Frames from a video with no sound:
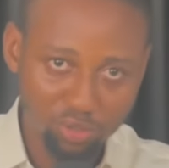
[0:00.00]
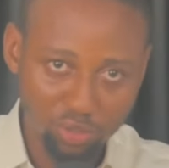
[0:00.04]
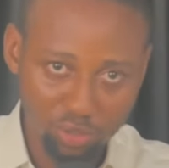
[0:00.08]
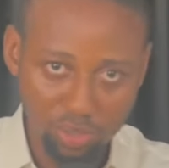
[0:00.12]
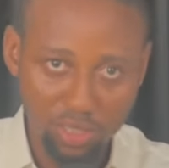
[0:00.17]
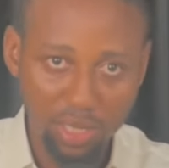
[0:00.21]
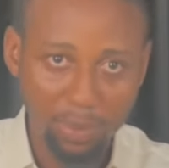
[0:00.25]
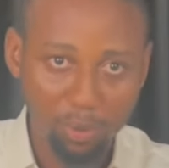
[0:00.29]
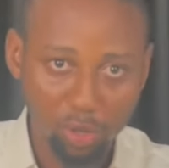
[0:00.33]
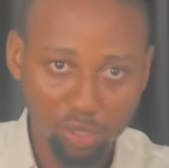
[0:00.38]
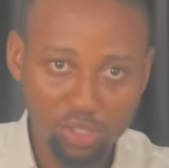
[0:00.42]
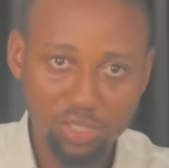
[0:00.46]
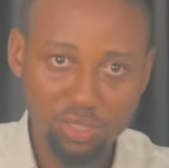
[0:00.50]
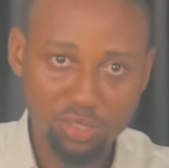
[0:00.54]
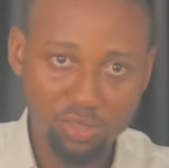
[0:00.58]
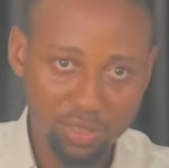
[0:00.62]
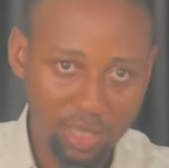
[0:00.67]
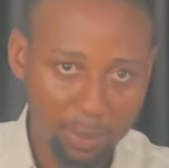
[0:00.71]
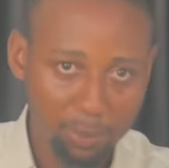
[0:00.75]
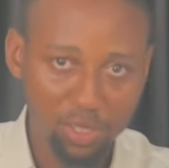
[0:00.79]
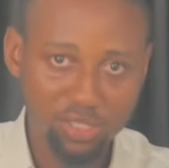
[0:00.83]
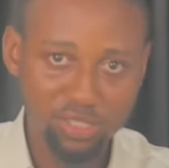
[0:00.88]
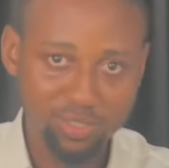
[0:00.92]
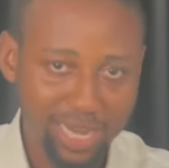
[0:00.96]
they
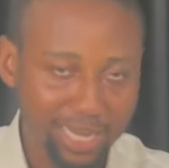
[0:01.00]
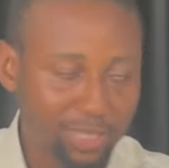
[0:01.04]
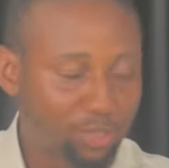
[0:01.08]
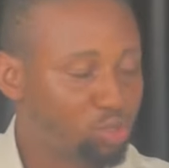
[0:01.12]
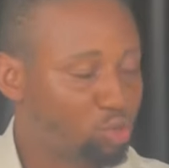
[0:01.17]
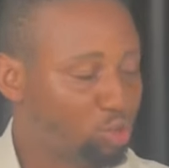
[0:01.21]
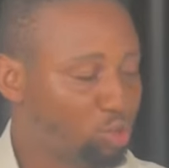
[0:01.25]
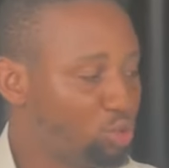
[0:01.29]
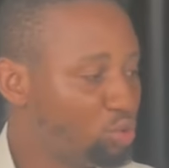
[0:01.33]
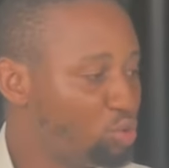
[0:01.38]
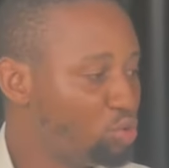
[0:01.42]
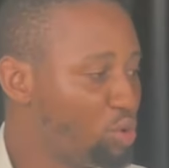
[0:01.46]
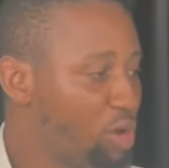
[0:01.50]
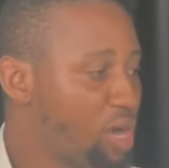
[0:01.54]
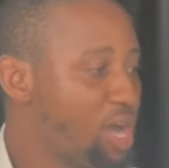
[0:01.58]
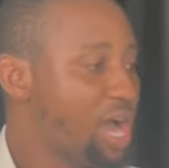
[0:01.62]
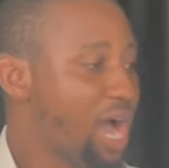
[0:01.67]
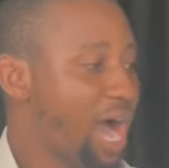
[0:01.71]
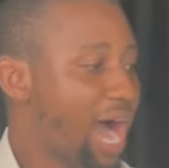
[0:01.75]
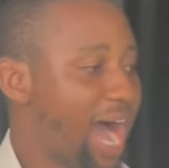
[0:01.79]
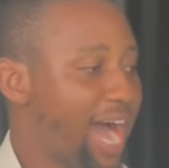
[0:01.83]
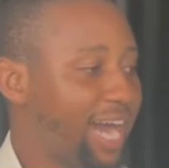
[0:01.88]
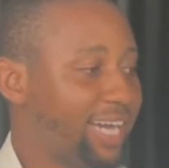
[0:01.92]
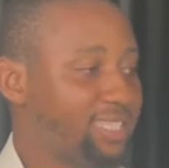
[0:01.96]
must write to you.
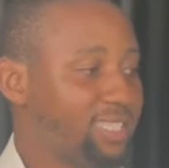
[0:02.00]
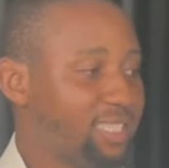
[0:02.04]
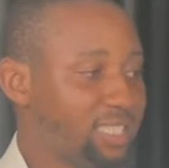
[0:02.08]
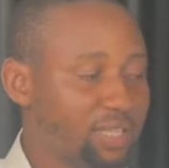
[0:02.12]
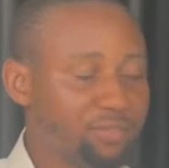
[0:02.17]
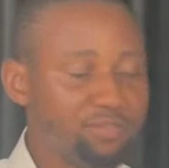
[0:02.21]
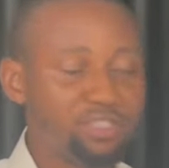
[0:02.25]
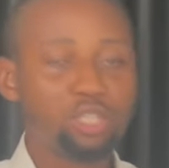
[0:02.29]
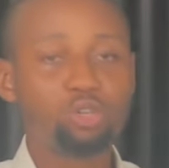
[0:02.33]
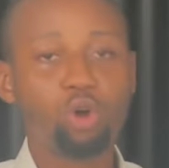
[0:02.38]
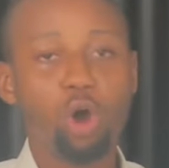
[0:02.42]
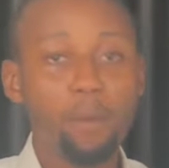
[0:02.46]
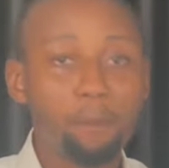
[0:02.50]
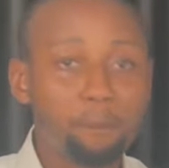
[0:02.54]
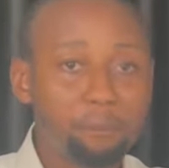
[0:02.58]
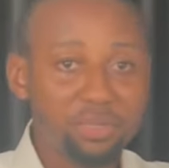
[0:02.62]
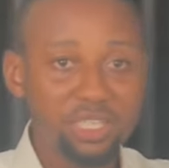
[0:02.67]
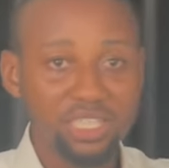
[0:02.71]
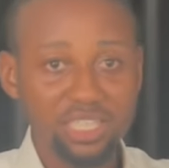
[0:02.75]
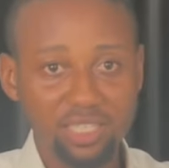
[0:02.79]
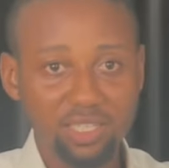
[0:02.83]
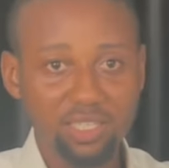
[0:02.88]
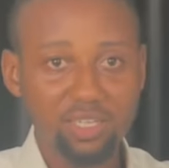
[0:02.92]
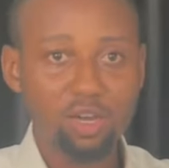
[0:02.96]
And if the
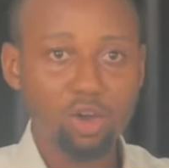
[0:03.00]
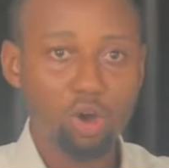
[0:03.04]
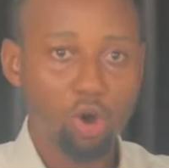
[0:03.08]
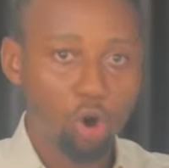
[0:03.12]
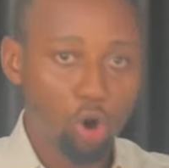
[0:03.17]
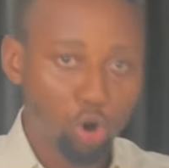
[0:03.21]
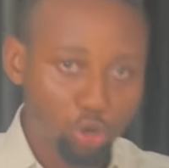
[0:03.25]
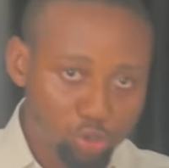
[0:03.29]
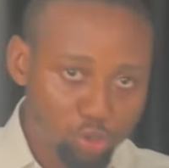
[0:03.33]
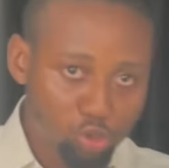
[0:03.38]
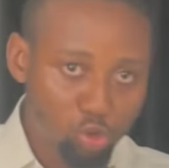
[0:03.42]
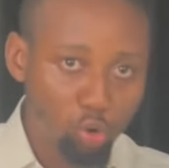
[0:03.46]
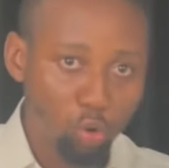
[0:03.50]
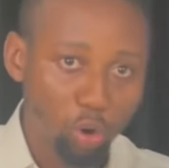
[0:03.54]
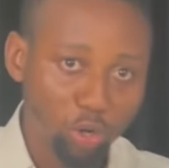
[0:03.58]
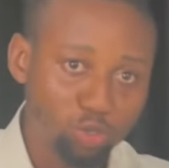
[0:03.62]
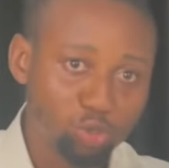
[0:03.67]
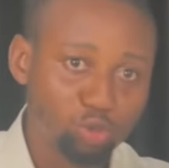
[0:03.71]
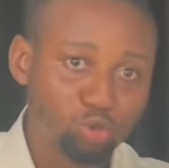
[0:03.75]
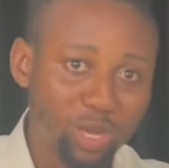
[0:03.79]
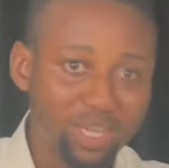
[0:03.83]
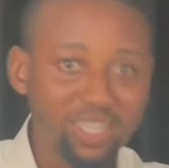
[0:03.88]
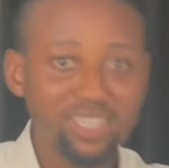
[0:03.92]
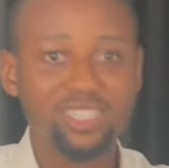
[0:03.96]
company also want
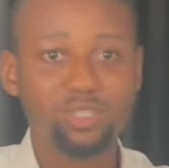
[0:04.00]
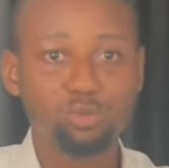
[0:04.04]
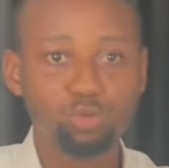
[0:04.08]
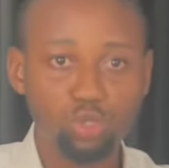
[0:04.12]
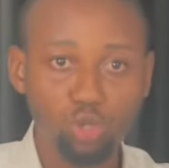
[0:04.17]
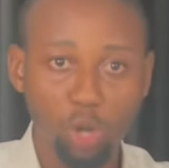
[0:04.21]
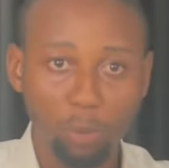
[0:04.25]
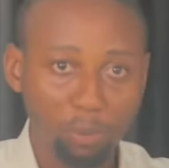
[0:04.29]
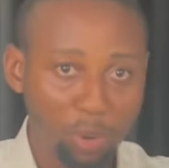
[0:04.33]
to do anything with your